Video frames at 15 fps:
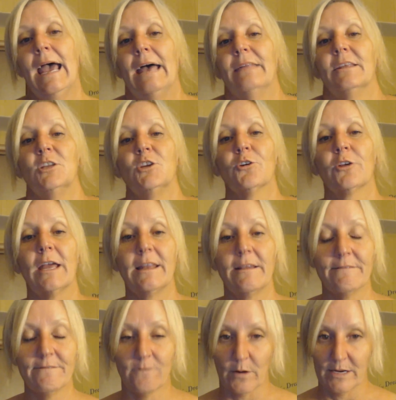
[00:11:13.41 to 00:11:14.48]
And then you're
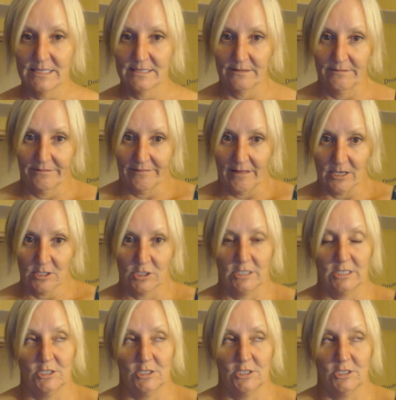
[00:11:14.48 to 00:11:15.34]
getting voice inflection,